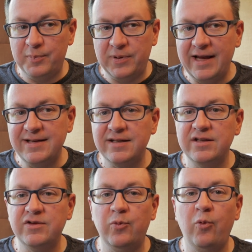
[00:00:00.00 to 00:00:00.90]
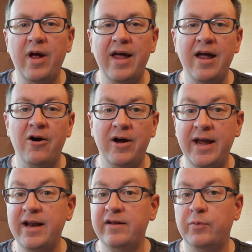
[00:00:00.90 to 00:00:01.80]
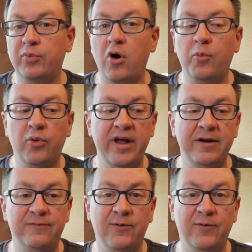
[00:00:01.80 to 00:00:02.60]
places where it is appropriate.